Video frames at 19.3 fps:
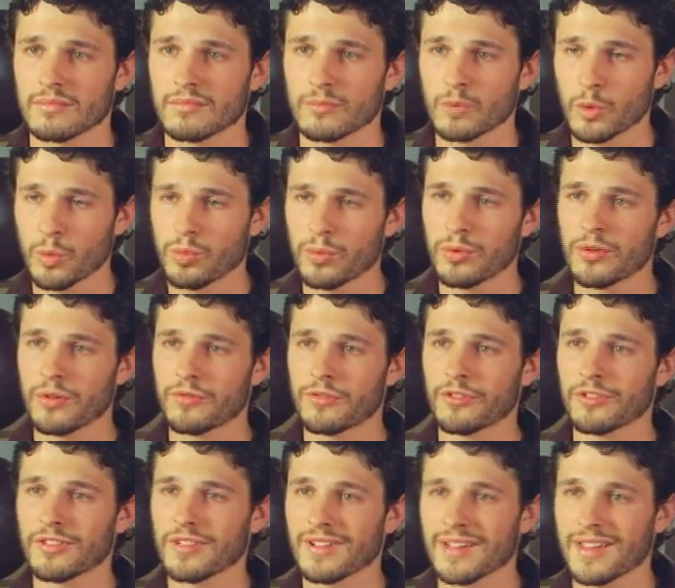Well,
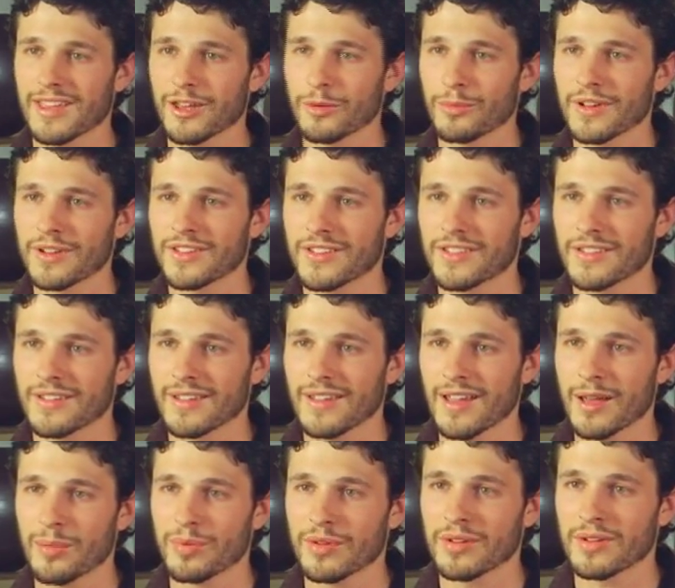beautiful. I can't wait to see it
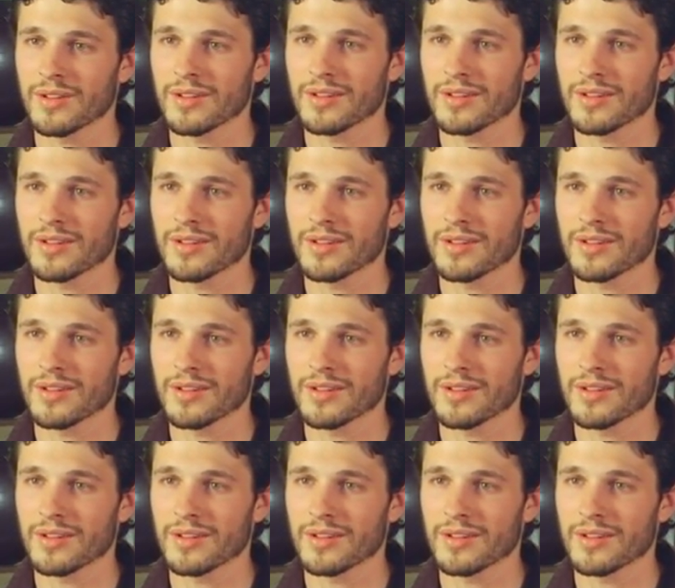happen.